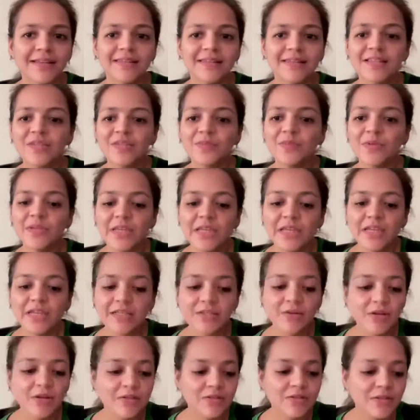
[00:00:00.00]
this being
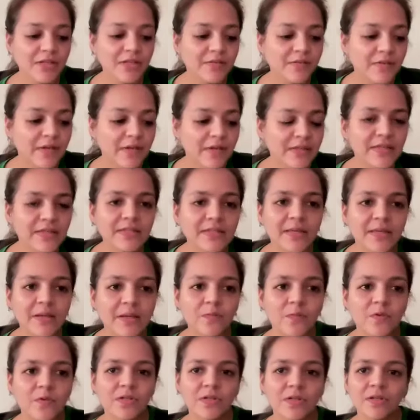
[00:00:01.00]
is also living in the
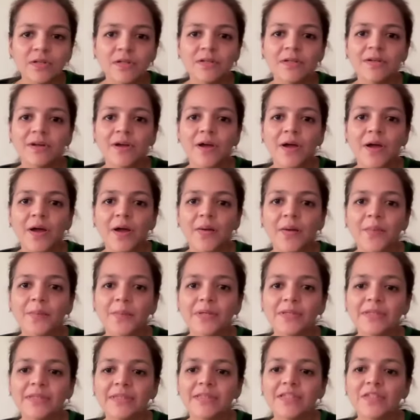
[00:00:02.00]
same world,
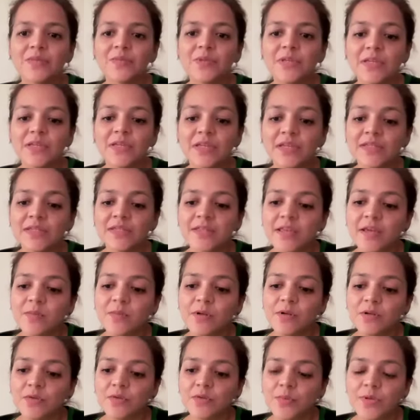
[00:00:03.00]
but this being is
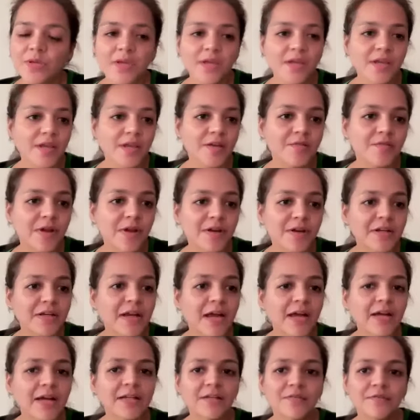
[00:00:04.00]
able to behave and
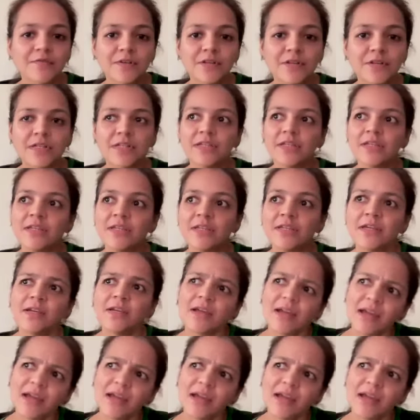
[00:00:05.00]
react differently.